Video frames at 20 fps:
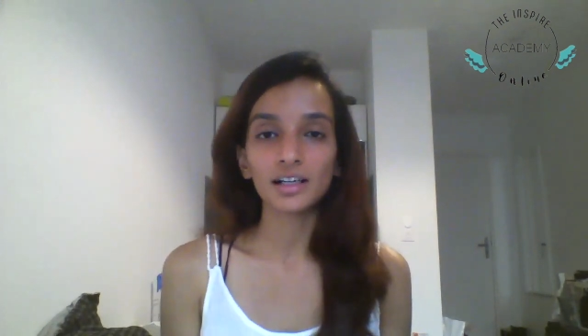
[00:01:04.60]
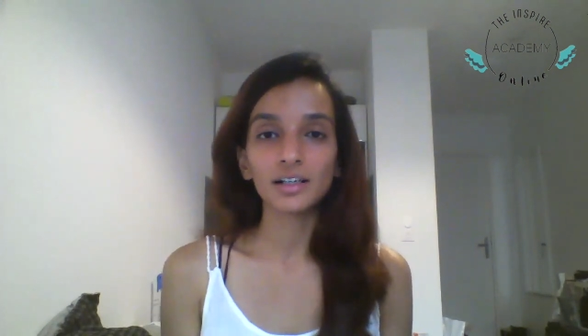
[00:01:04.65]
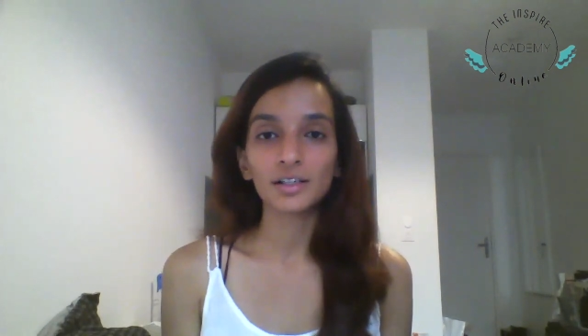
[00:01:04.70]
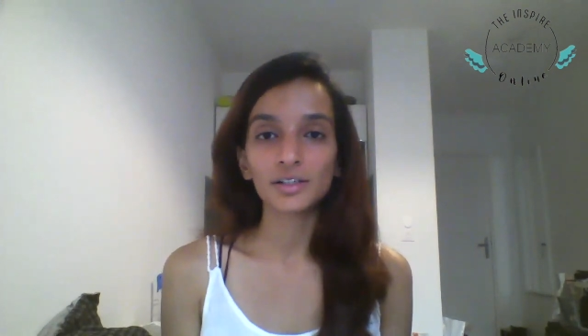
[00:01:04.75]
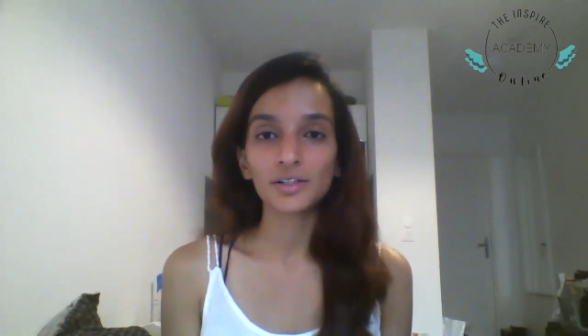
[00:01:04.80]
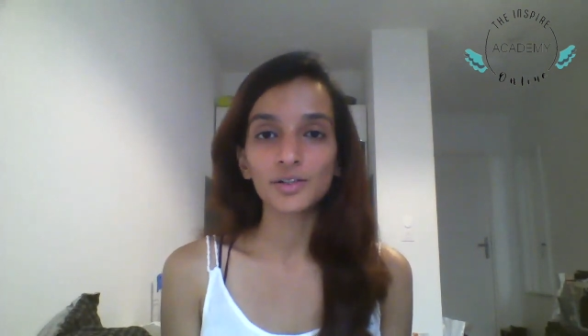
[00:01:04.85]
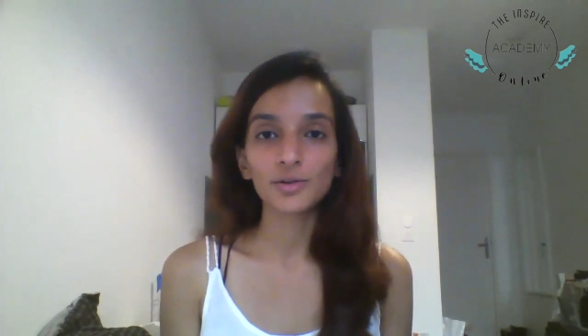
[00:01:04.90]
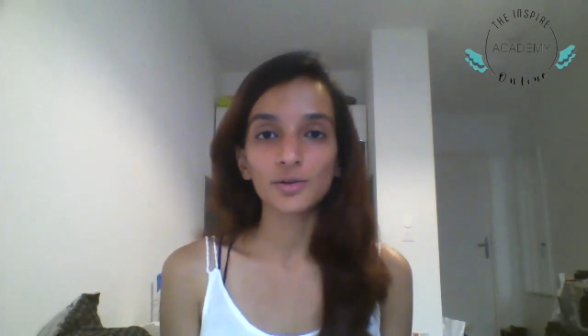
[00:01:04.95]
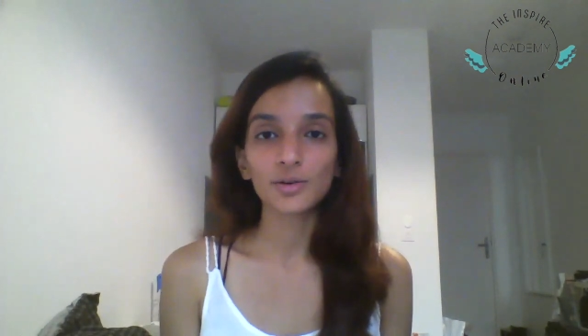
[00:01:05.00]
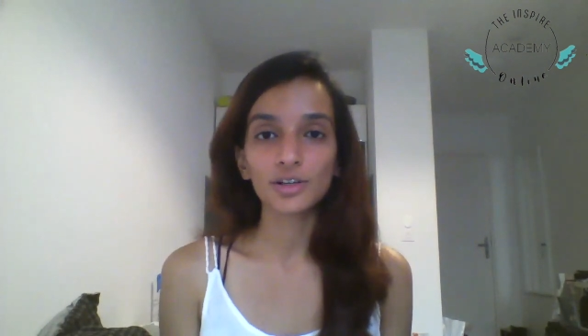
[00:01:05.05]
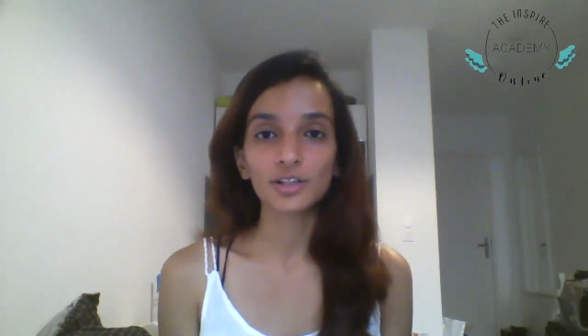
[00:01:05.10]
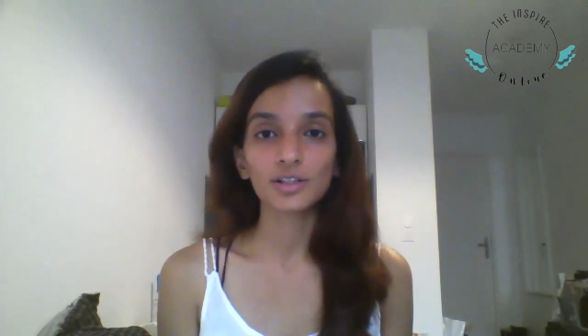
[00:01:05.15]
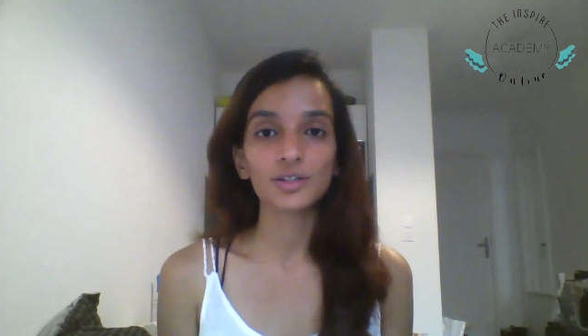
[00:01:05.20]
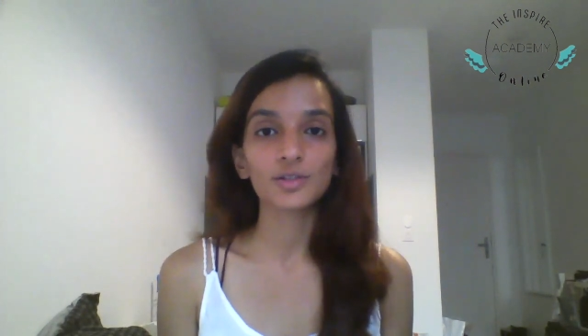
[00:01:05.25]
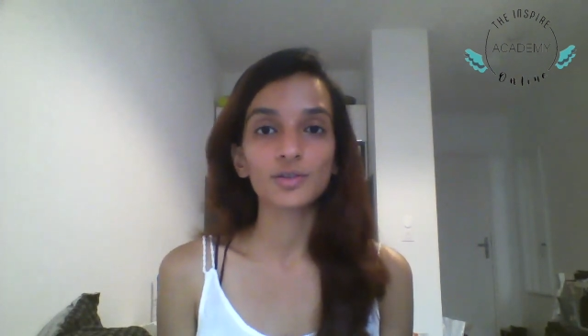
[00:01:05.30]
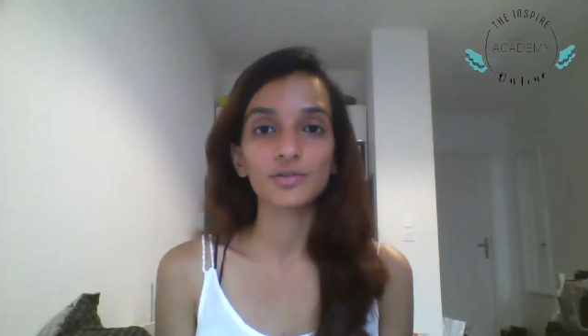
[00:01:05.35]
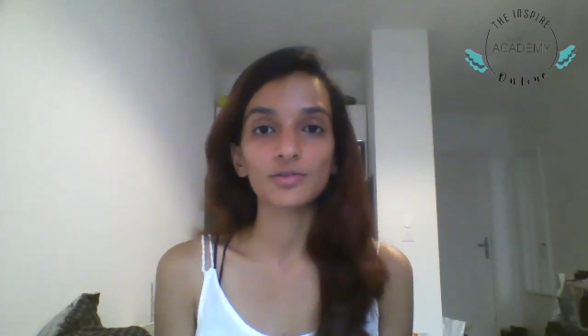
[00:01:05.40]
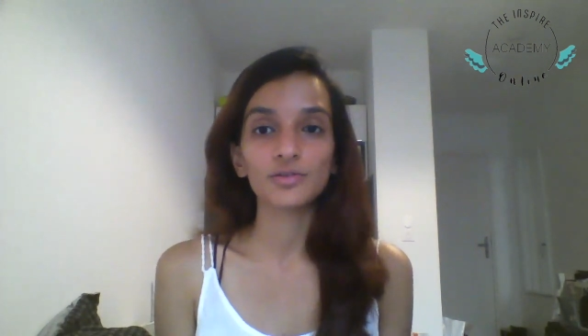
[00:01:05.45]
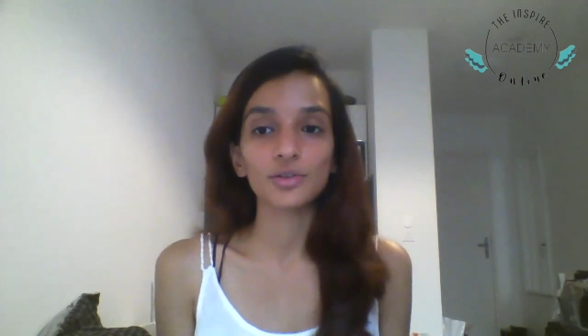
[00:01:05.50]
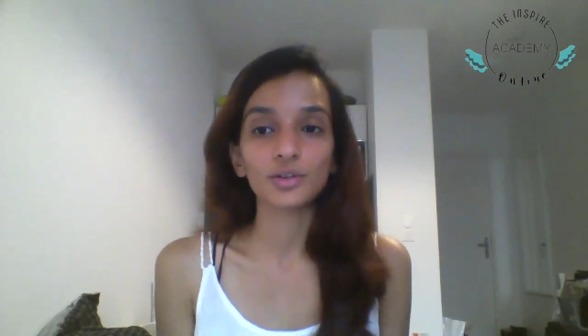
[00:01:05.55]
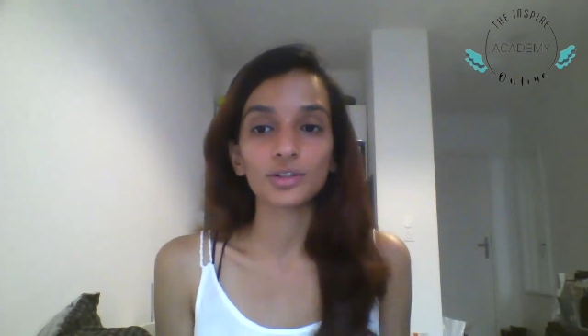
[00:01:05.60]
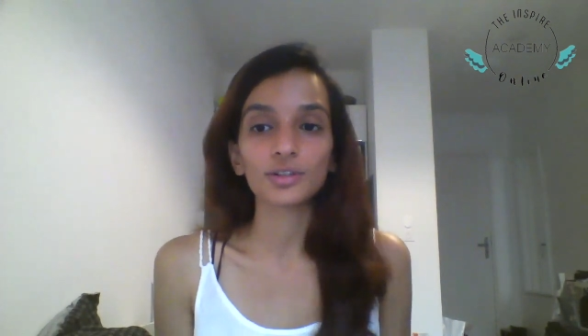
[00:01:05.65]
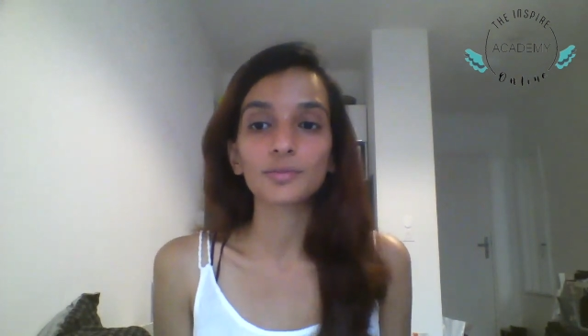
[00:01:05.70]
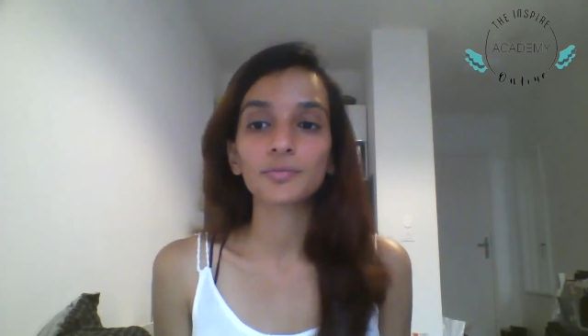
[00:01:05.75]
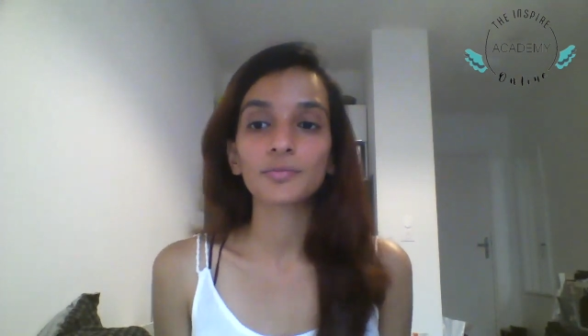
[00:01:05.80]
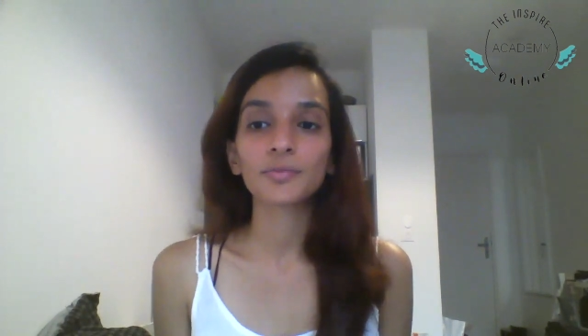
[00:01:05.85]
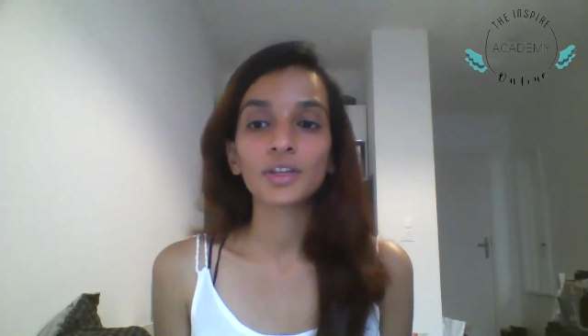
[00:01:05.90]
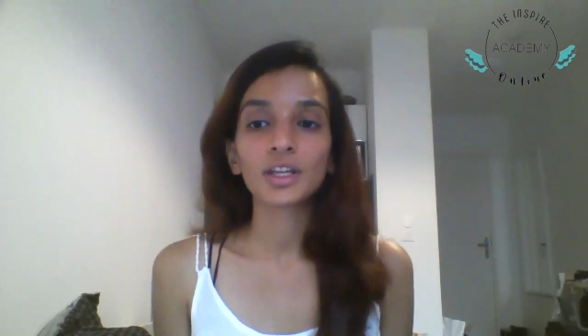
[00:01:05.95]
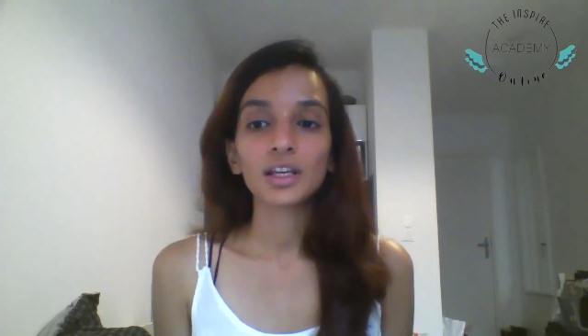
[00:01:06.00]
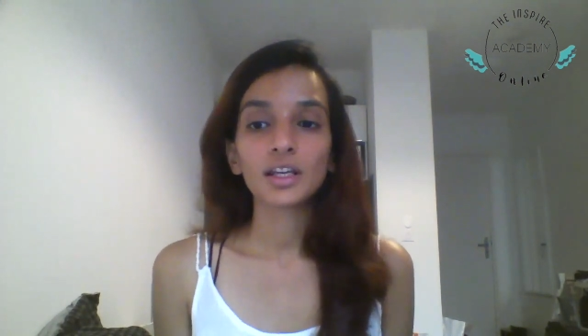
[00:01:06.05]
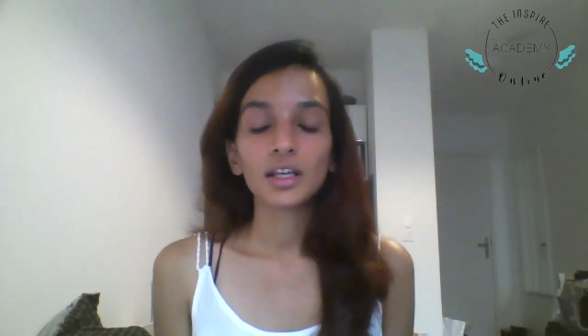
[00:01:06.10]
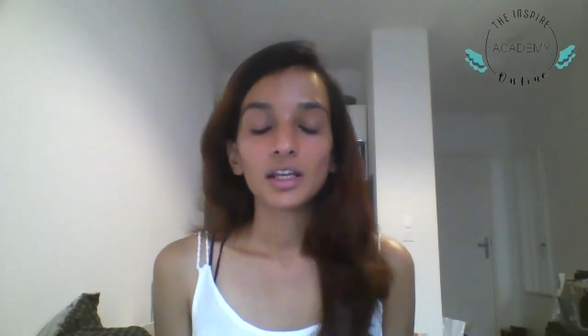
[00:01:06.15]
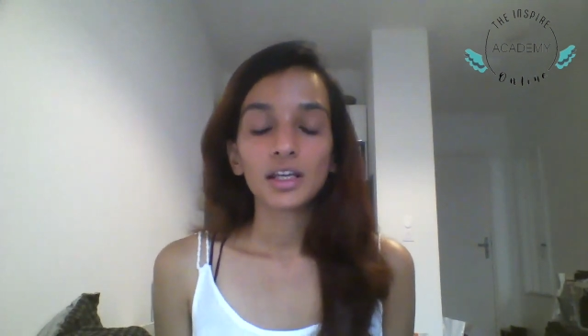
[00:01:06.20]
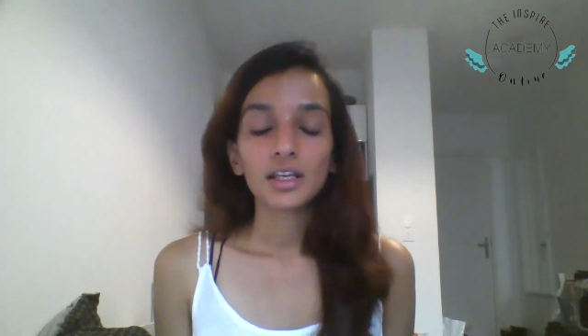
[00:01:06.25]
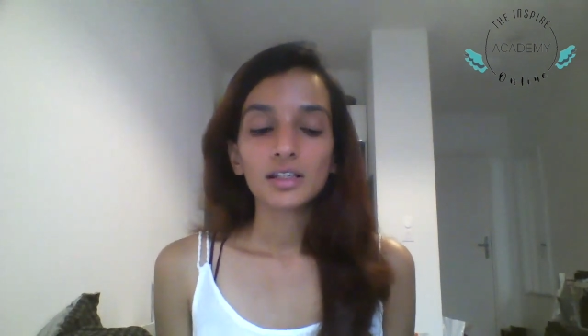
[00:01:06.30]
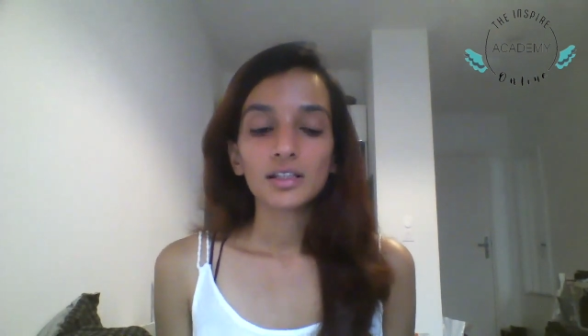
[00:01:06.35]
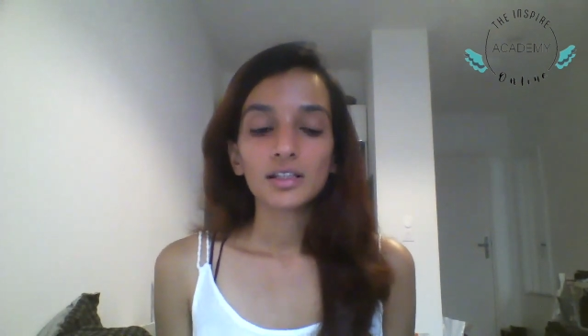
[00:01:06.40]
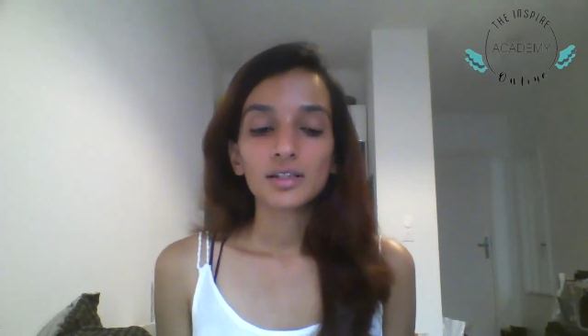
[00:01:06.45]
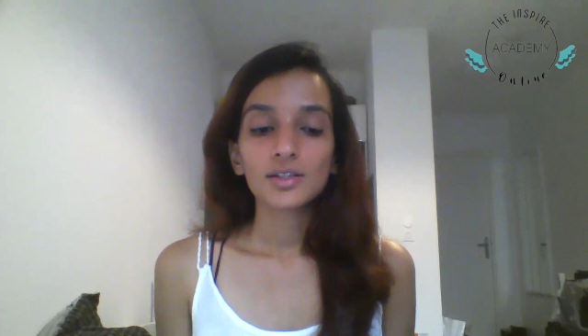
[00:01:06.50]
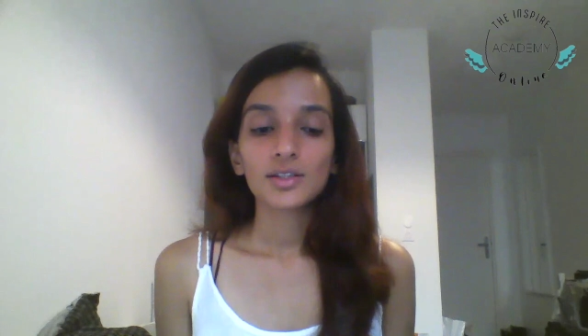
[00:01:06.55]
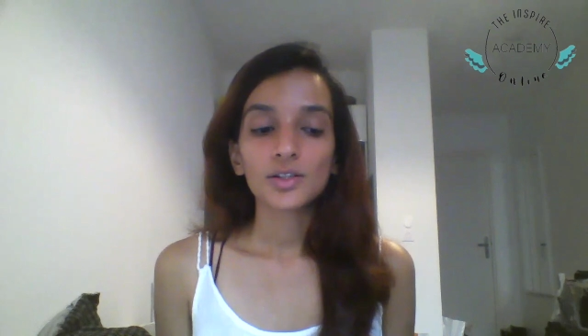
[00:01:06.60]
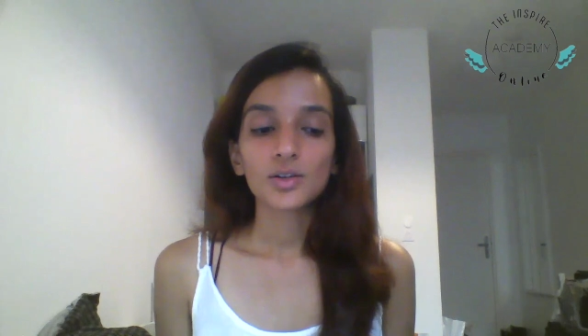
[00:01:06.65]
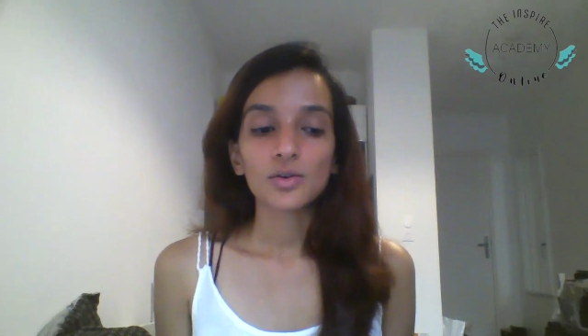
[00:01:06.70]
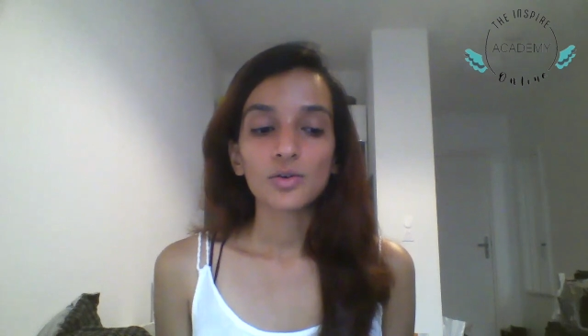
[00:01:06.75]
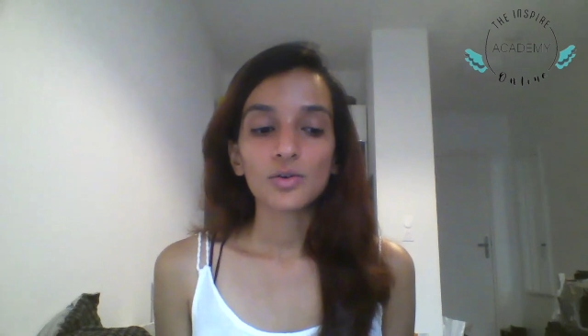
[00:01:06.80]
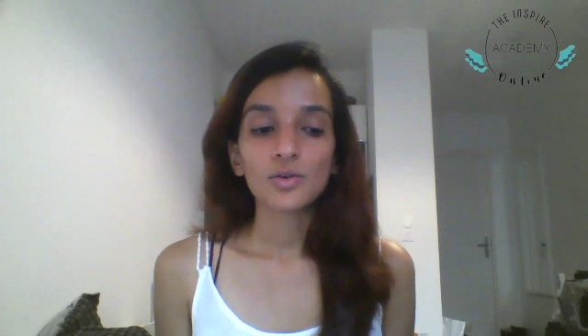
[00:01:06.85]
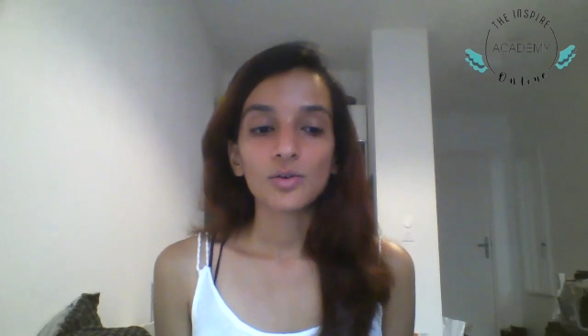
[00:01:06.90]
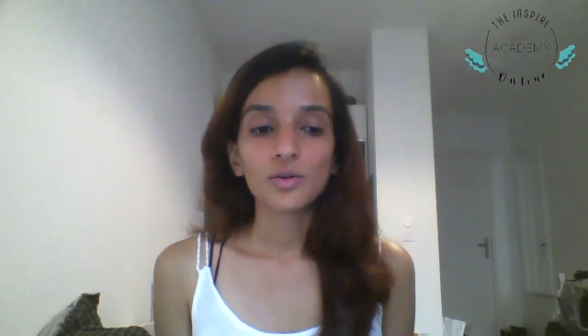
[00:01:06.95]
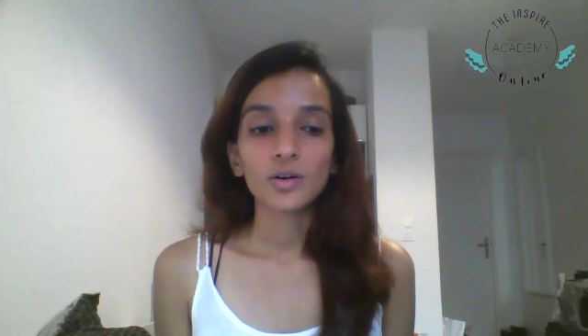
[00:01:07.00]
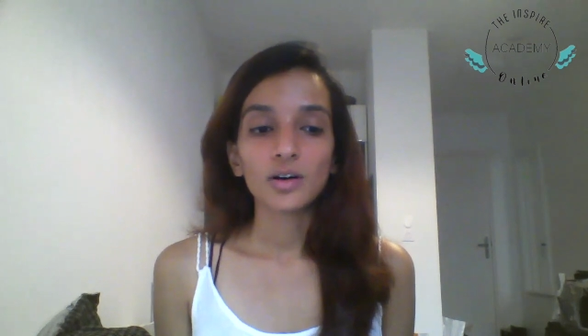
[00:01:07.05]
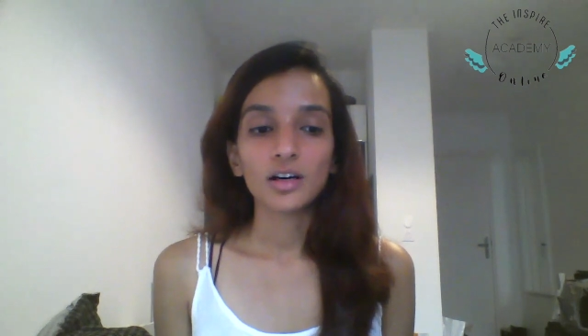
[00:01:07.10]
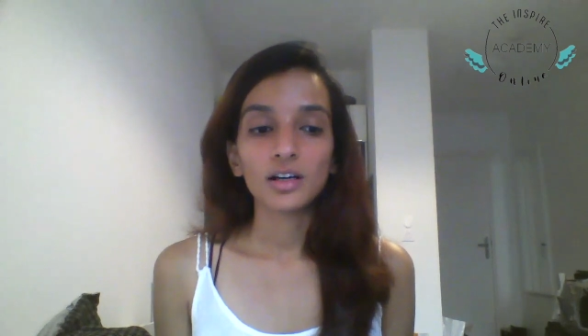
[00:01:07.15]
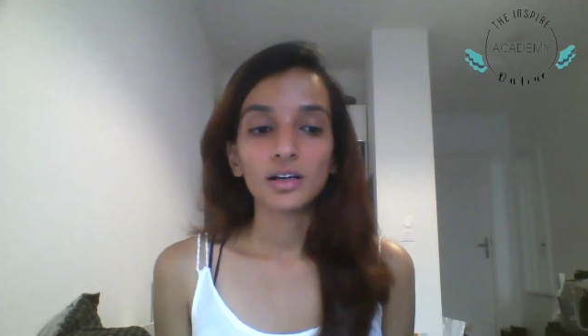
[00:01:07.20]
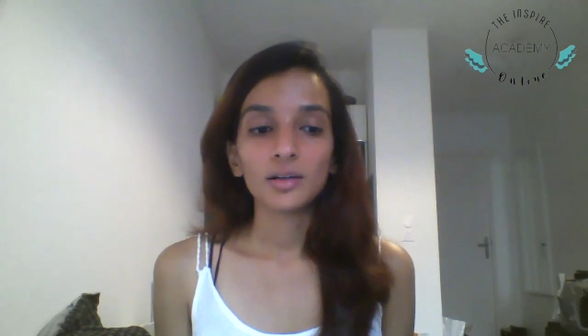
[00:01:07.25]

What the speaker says: so on and so forth. So